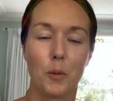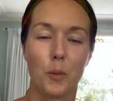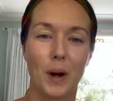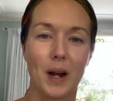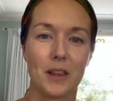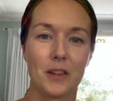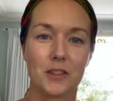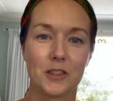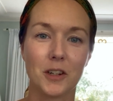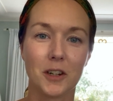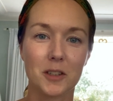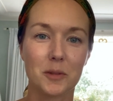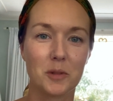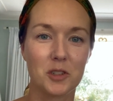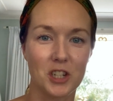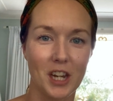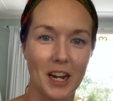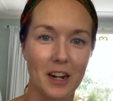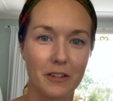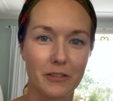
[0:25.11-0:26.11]
where there's not as
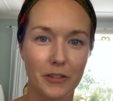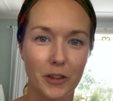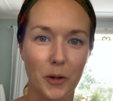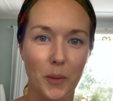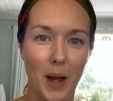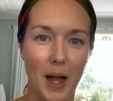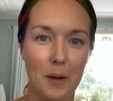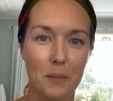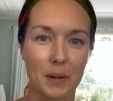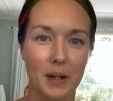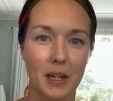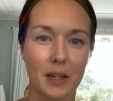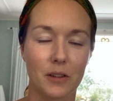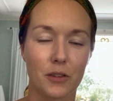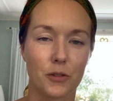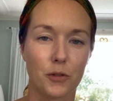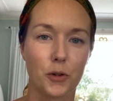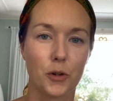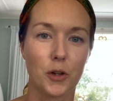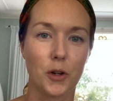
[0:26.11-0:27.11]
much airflow happening
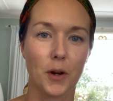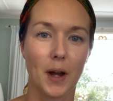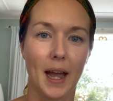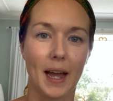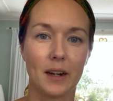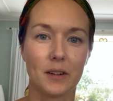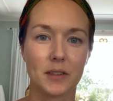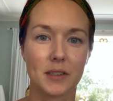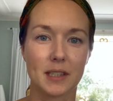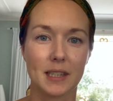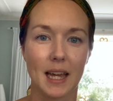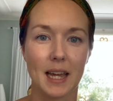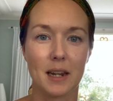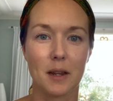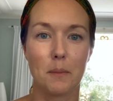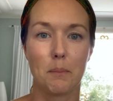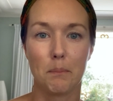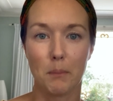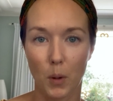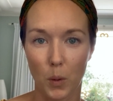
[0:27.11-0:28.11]
through your house, then
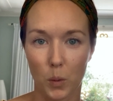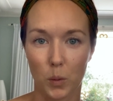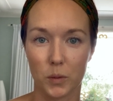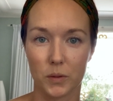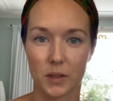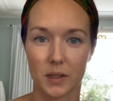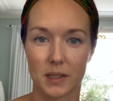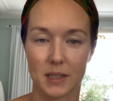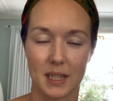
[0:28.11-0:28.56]
mold